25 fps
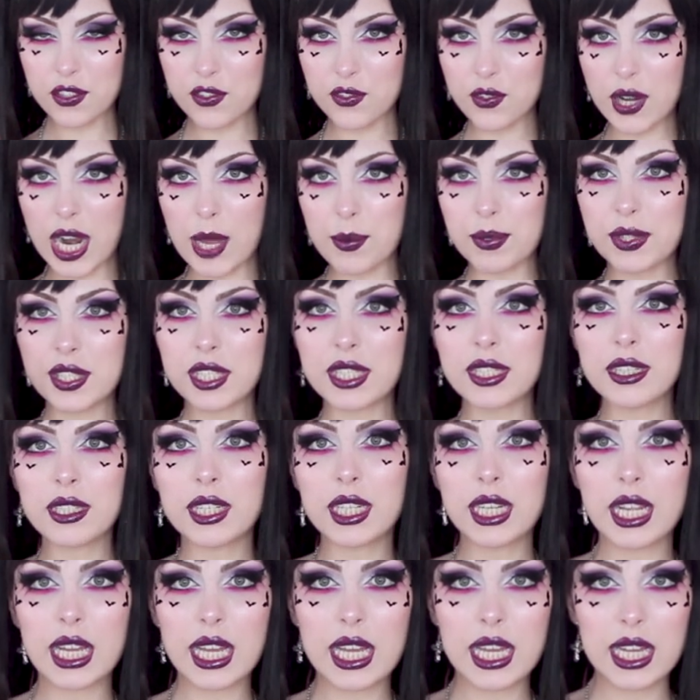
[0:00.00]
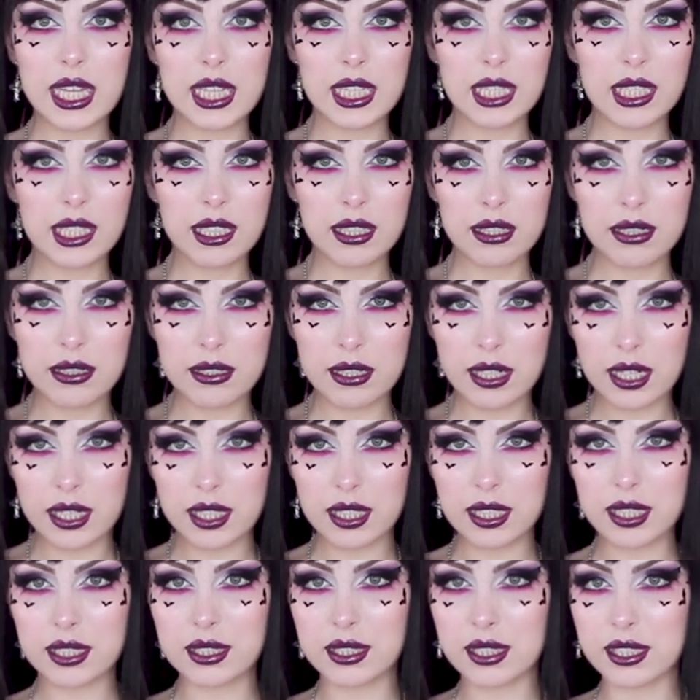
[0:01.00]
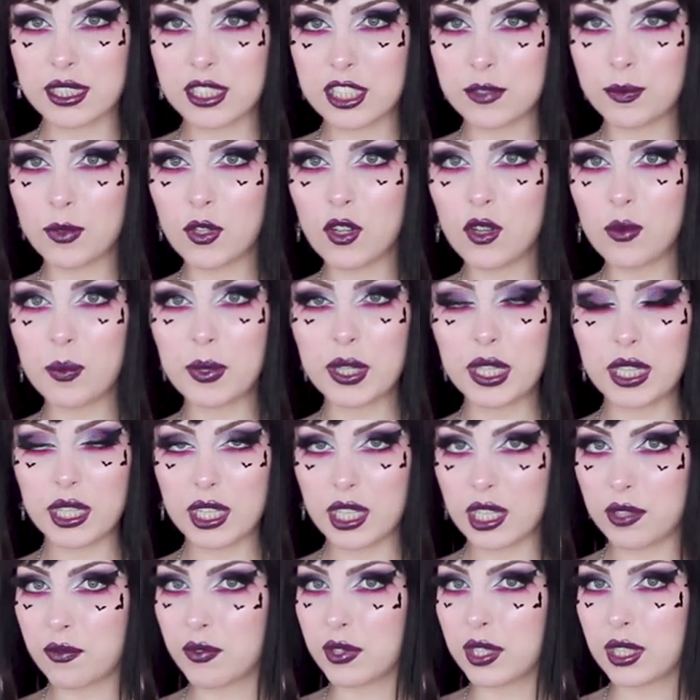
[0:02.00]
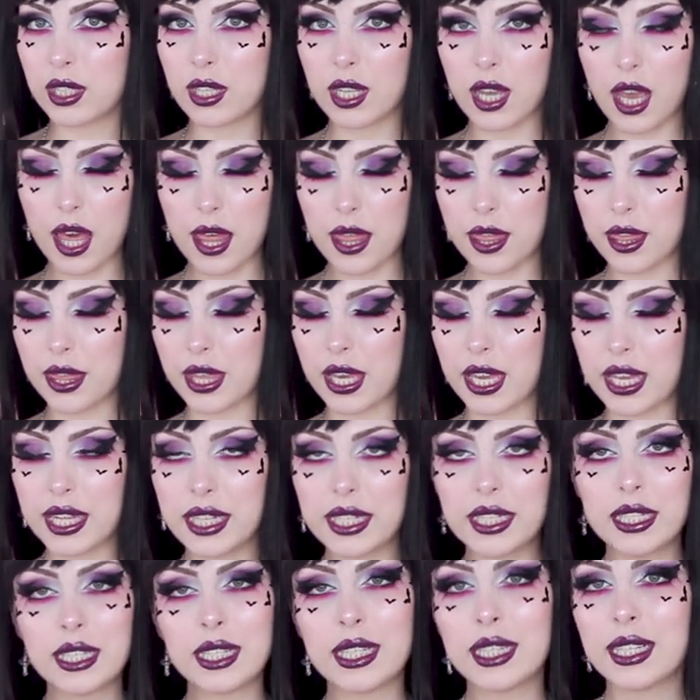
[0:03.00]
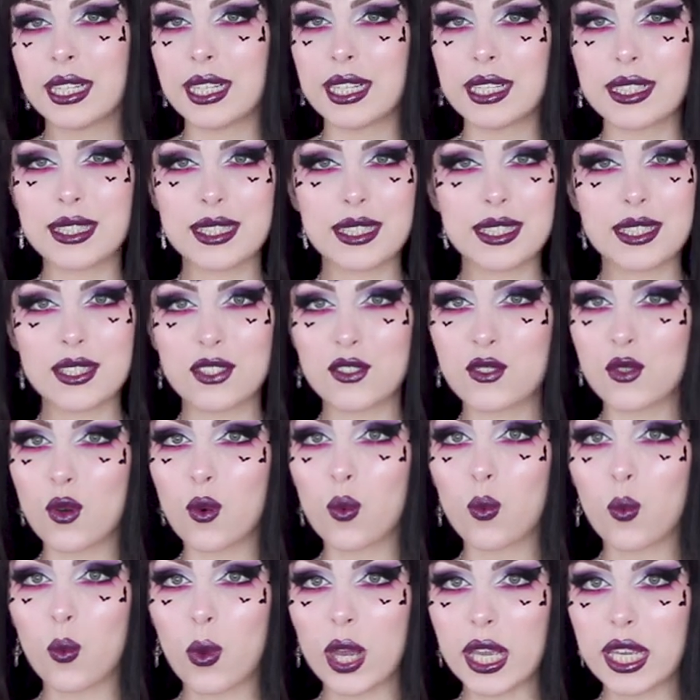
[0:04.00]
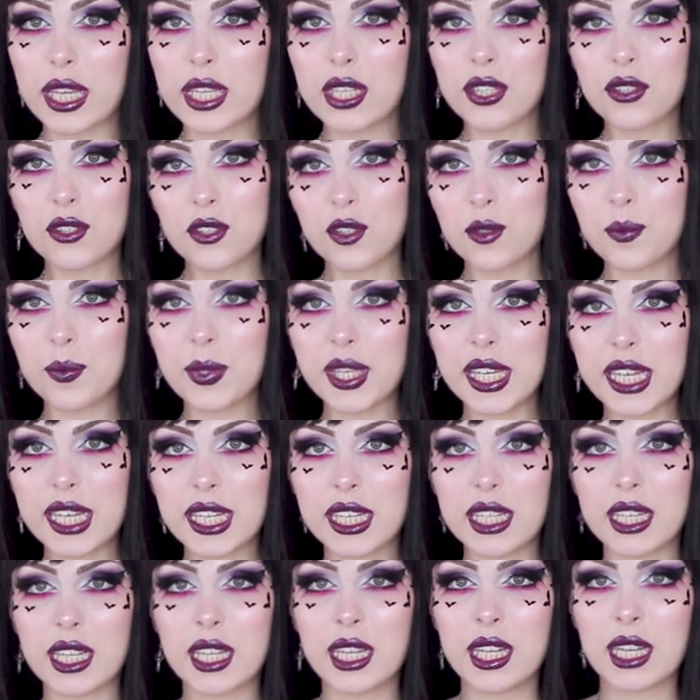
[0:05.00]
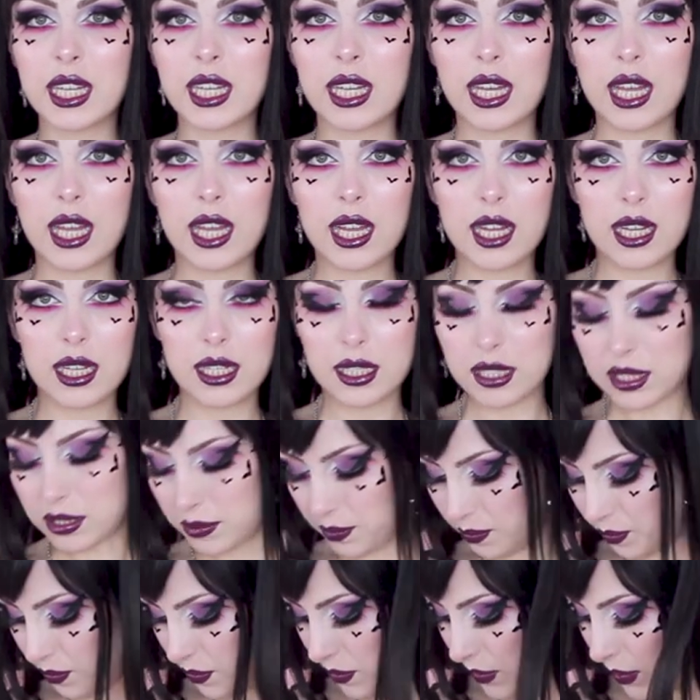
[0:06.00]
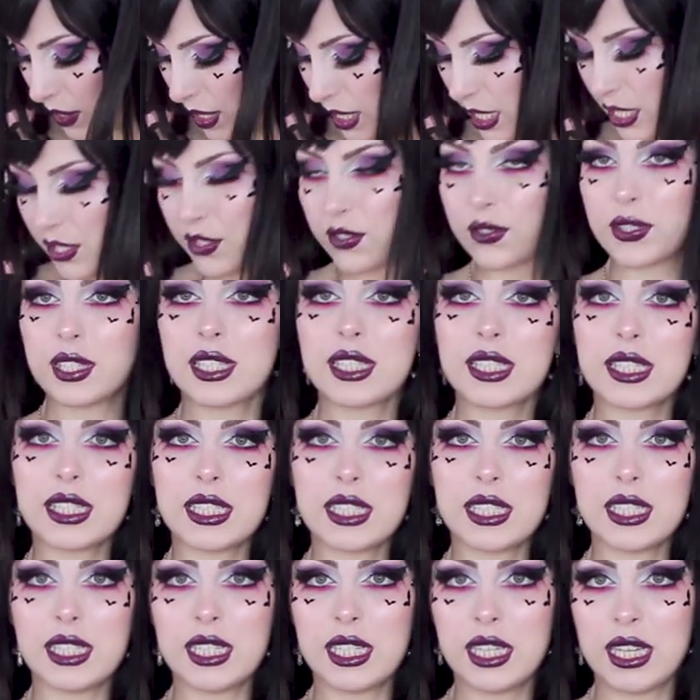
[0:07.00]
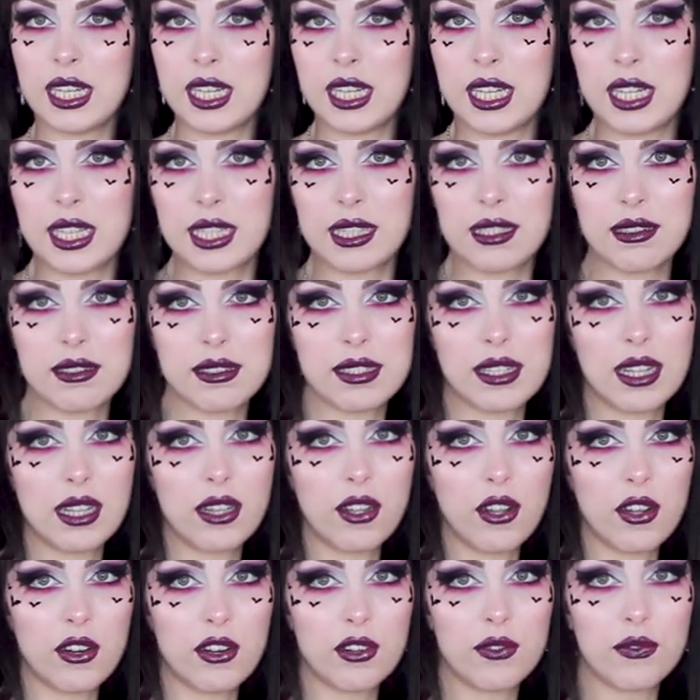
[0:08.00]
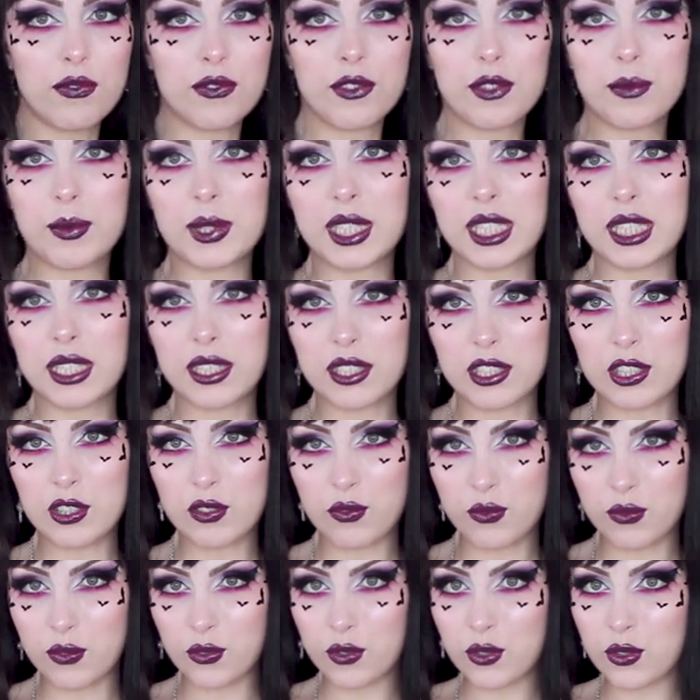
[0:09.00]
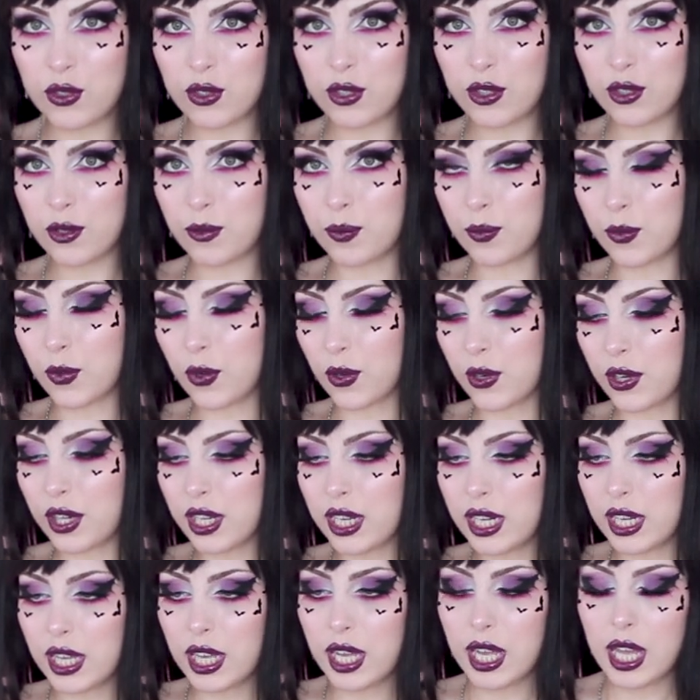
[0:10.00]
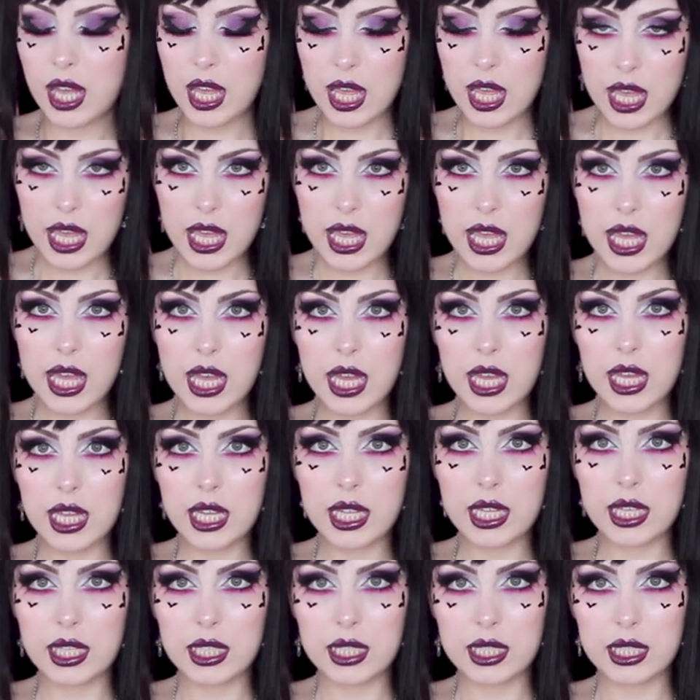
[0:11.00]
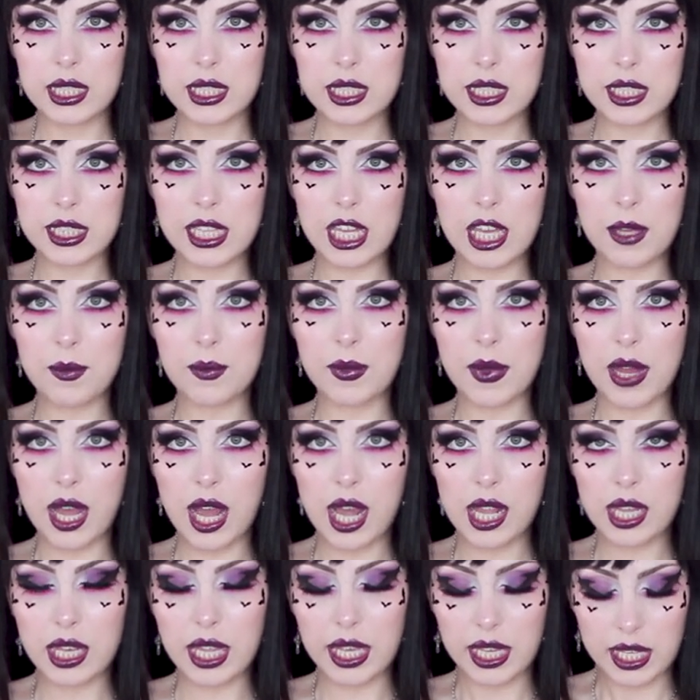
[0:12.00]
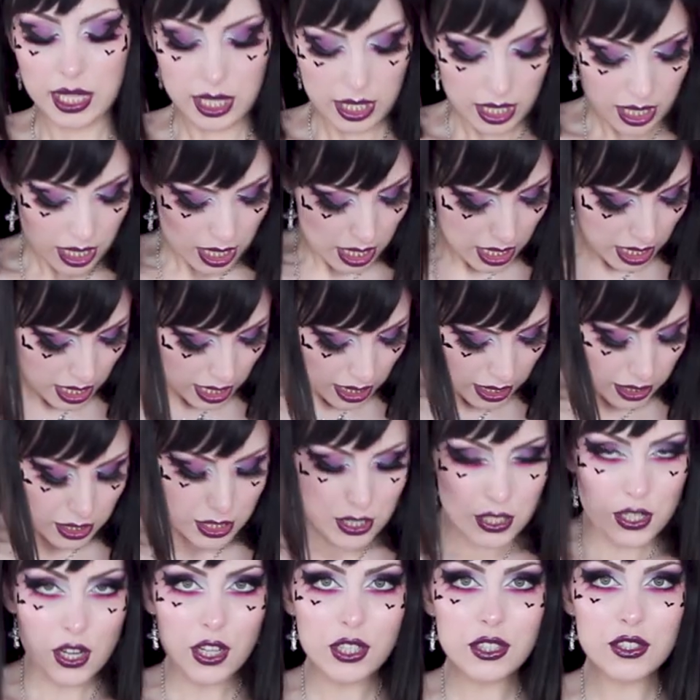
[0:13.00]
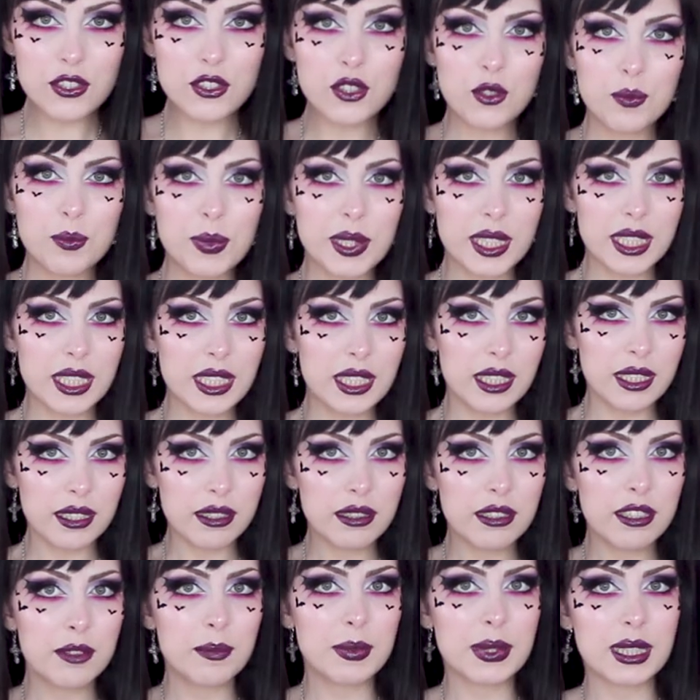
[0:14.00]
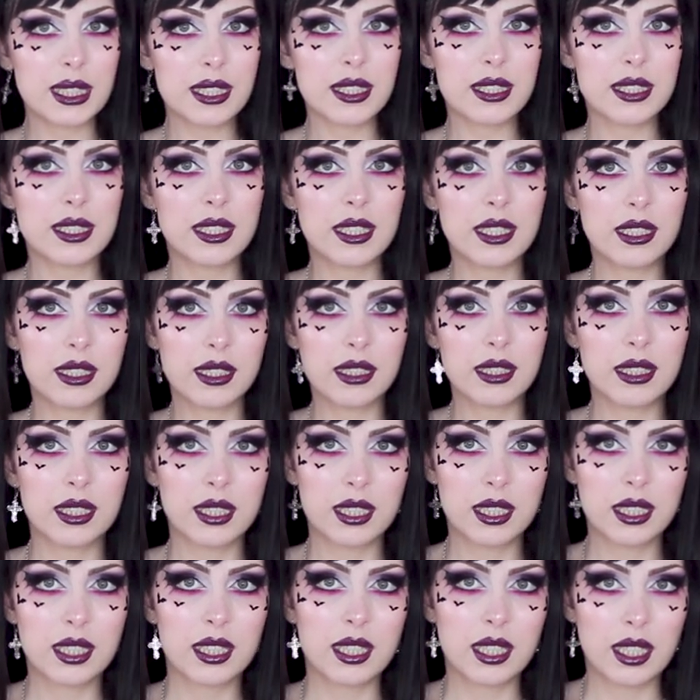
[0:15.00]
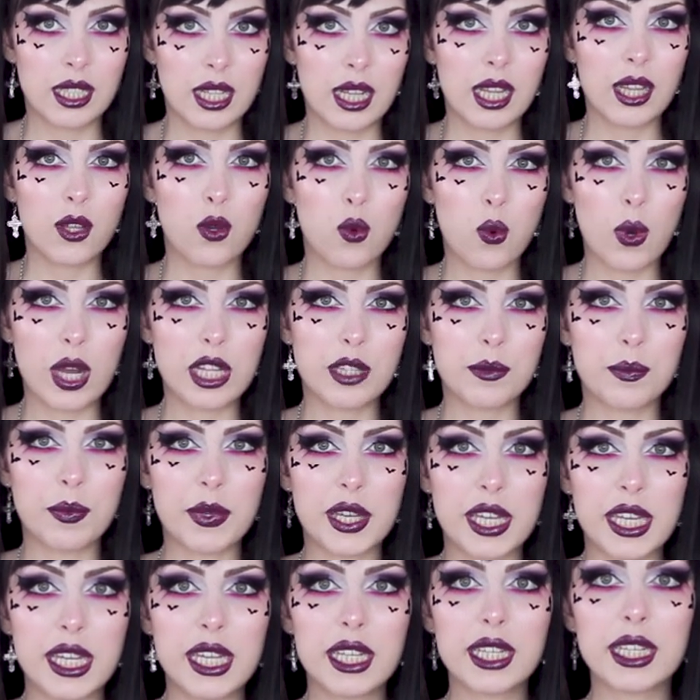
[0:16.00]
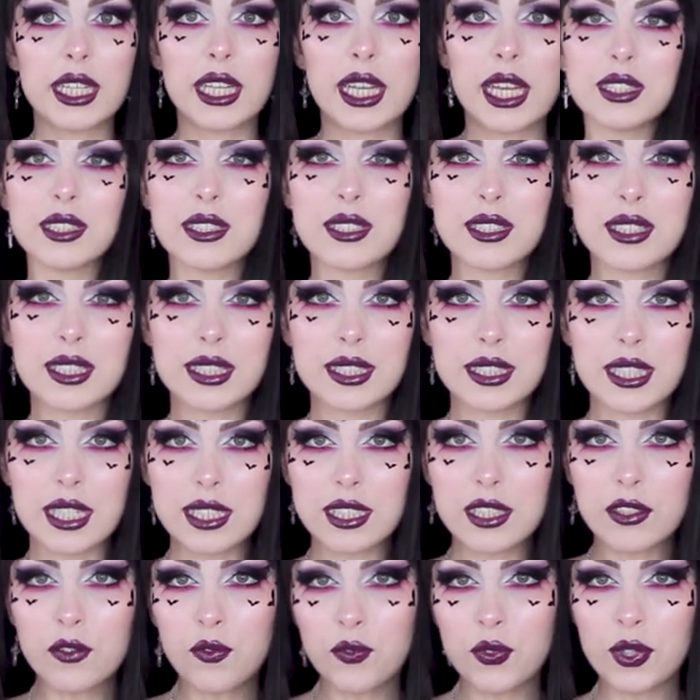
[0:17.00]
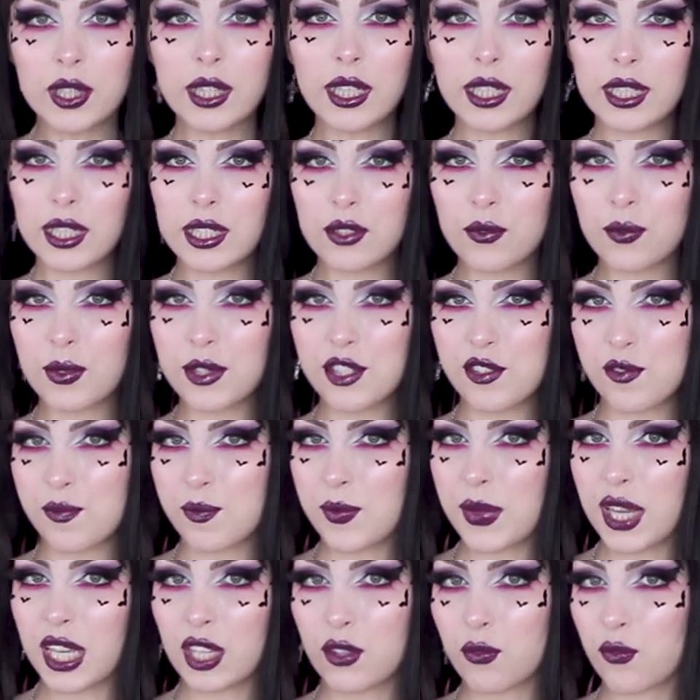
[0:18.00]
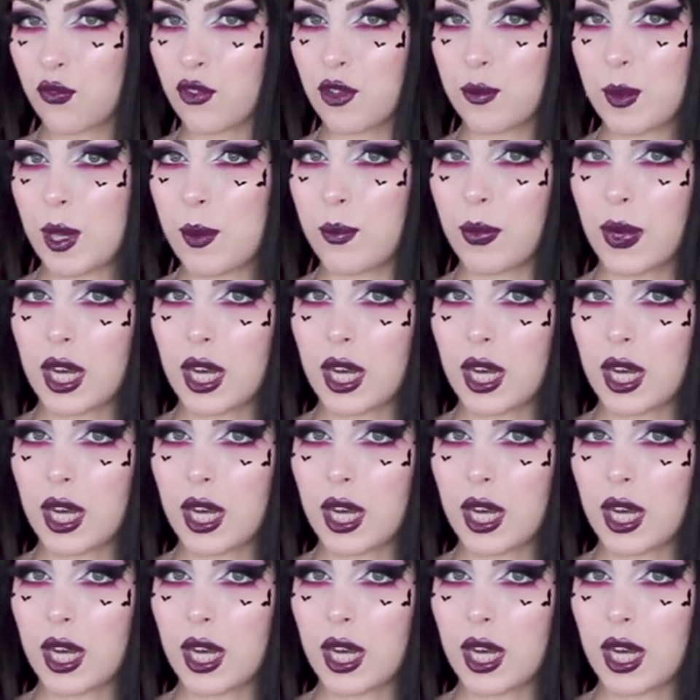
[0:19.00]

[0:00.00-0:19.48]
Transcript: straps here and here are adjustable, but even then, it's just way too big. As you can see, there's a lot of room in here for more, and same, like, it's not so big in here, but still quite big. It just doesn't feel like it was made for my